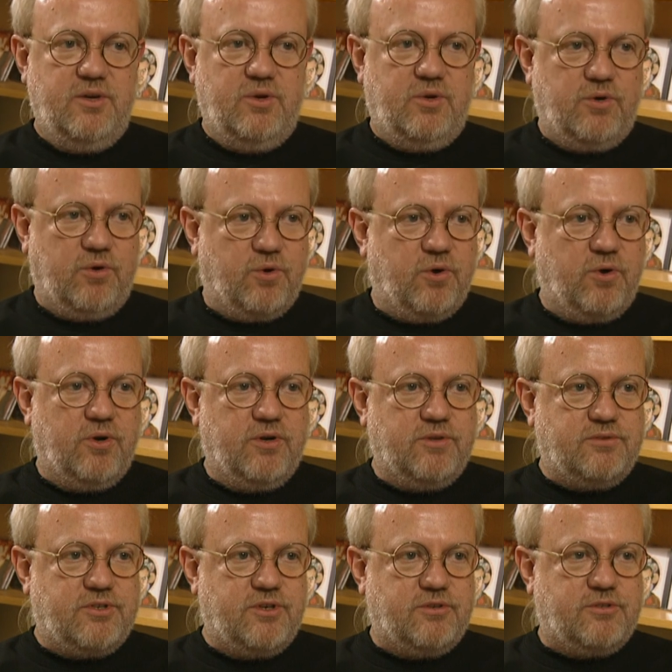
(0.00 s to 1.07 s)
or
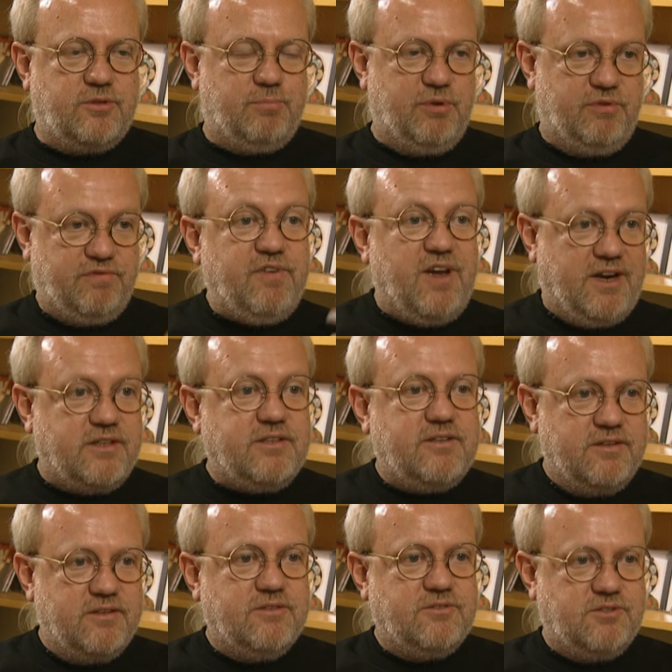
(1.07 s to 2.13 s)
to perfect
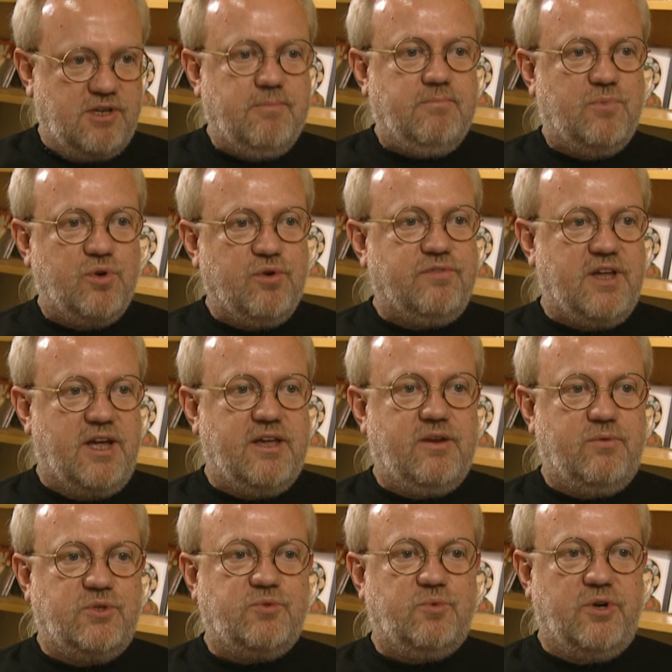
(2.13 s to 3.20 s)
some move that he
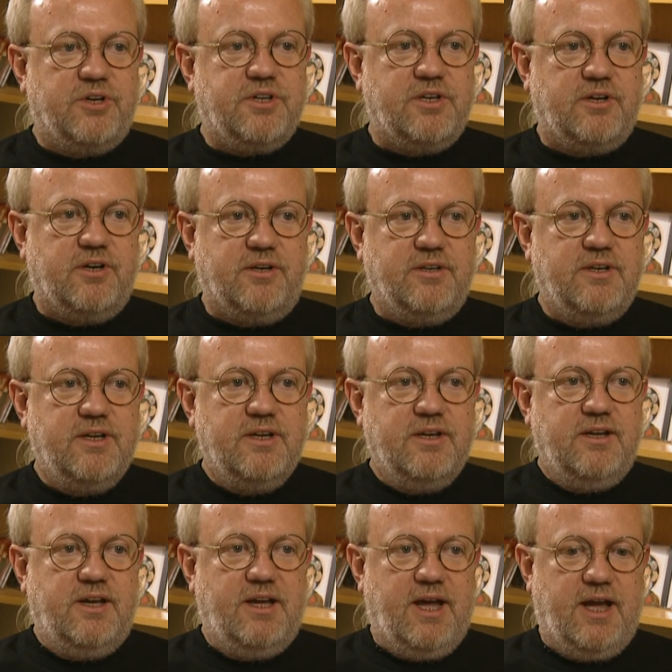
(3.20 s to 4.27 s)
was working on.
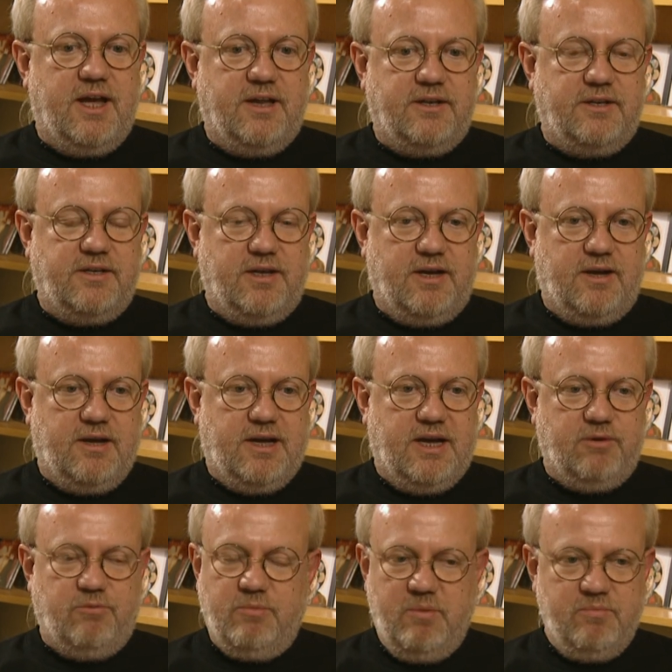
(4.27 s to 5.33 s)
And I
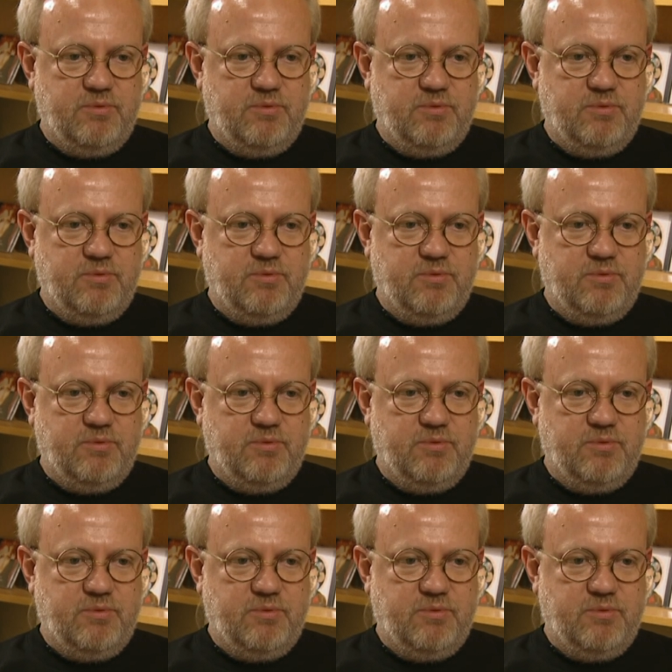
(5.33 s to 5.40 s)
remember